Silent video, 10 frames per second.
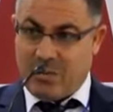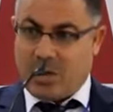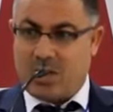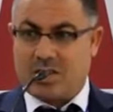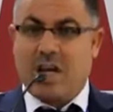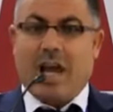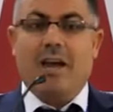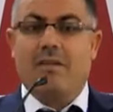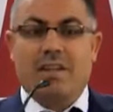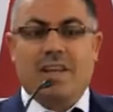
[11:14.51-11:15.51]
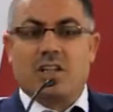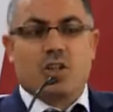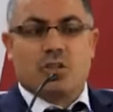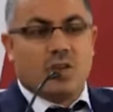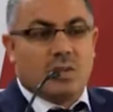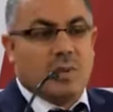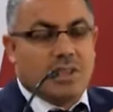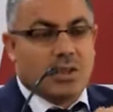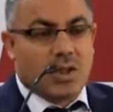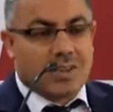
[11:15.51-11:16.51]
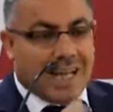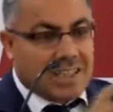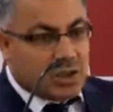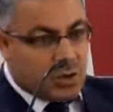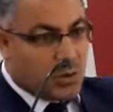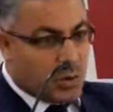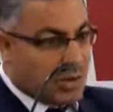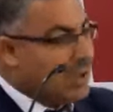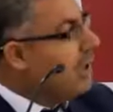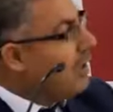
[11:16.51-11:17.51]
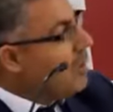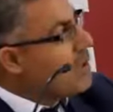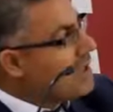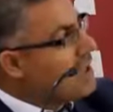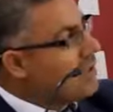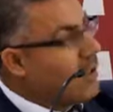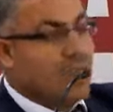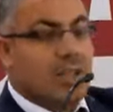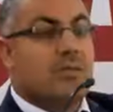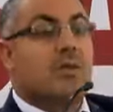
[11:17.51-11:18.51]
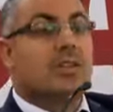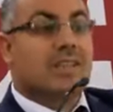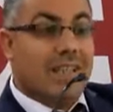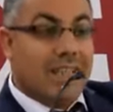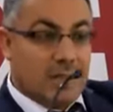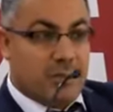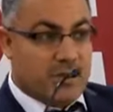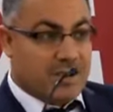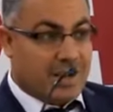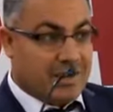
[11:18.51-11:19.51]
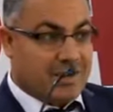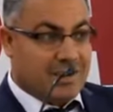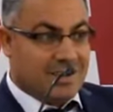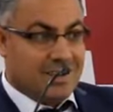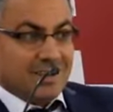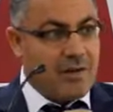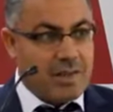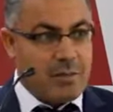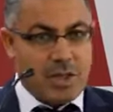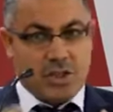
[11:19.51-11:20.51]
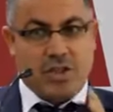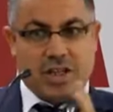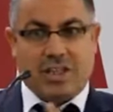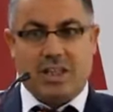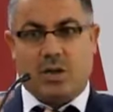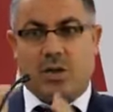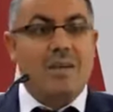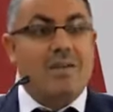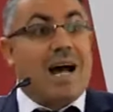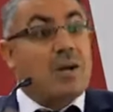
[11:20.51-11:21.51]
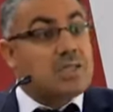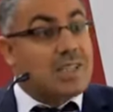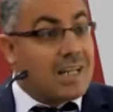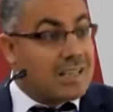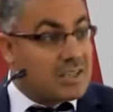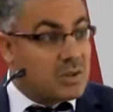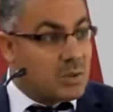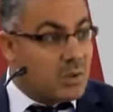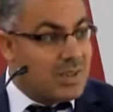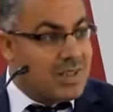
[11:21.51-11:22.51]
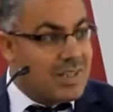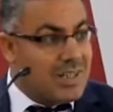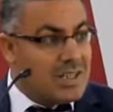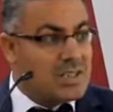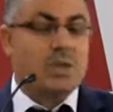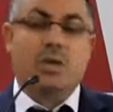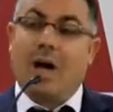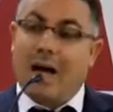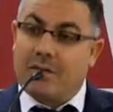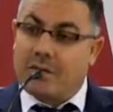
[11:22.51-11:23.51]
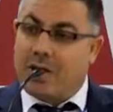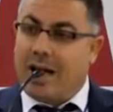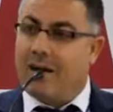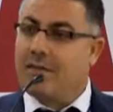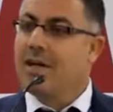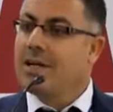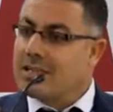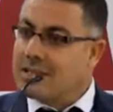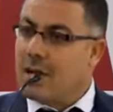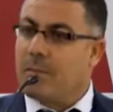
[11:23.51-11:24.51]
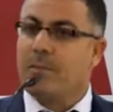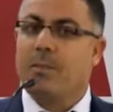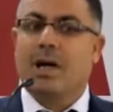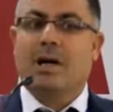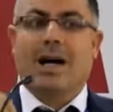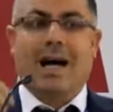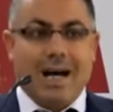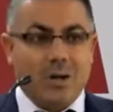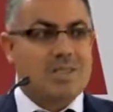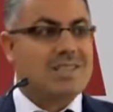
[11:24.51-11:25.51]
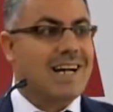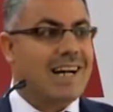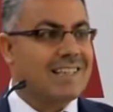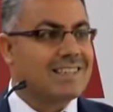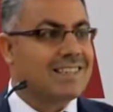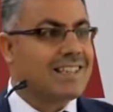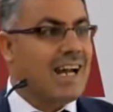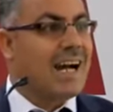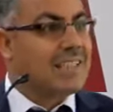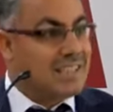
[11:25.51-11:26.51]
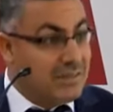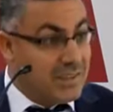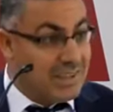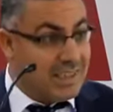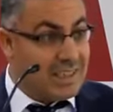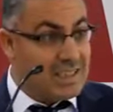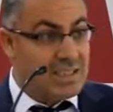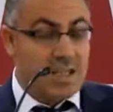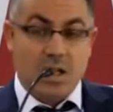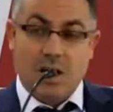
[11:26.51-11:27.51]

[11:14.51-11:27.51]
Because everything should not be taught at school, because it is only 14% of the majority of life outside the school. So you have to have some outside activities